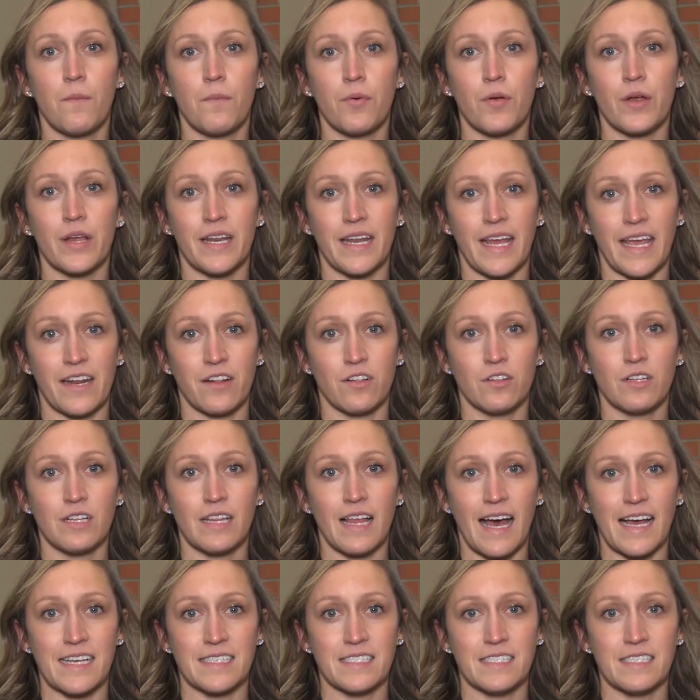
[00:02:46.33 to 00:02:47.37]
Prenatal
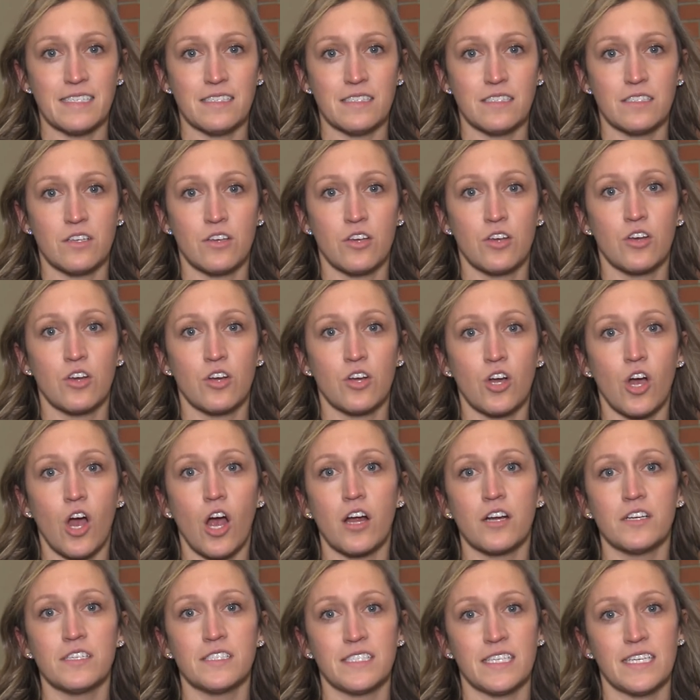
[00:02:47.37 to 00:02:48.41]
Classes,
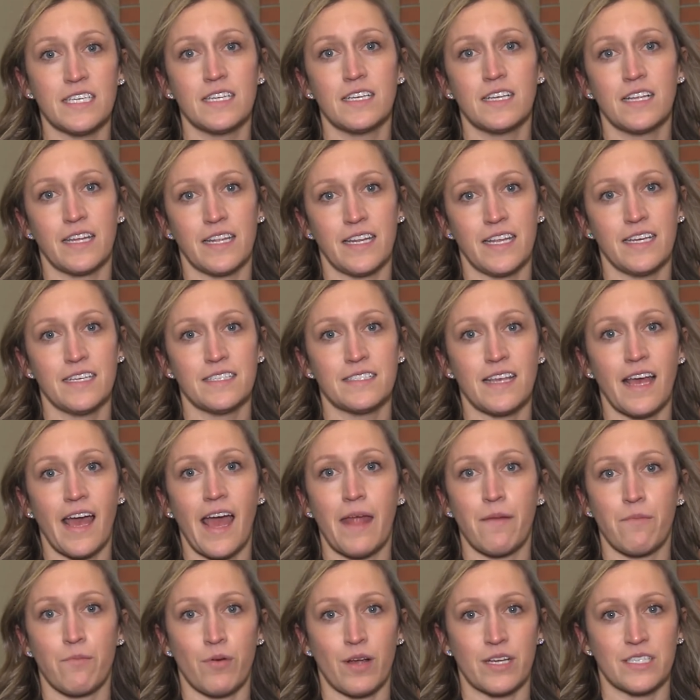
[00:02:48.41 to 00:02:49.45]
Car Seat Clinics
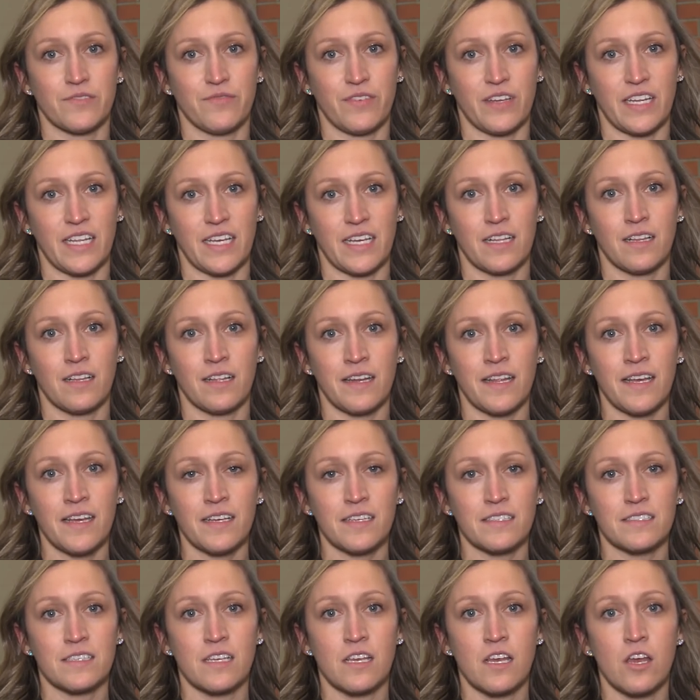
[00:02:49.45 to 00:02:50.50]
and Breastfeeding
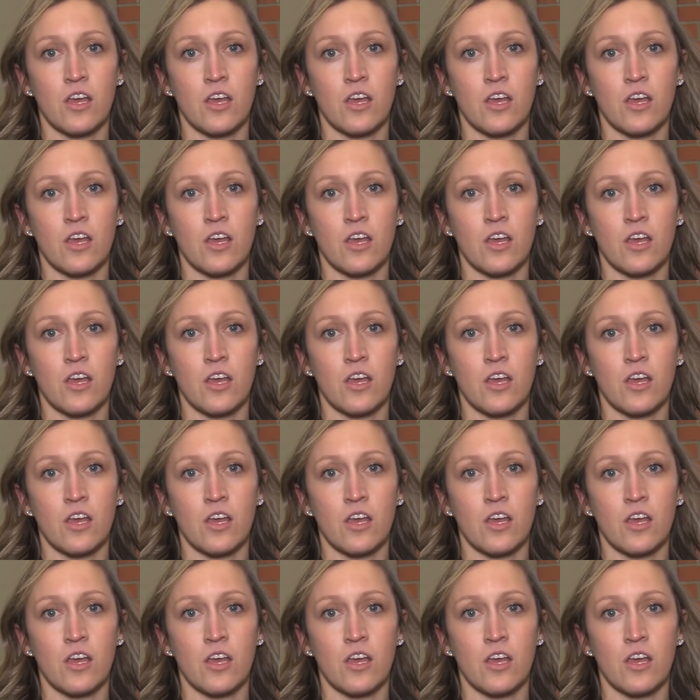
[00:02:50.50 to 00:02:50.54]
Clinics,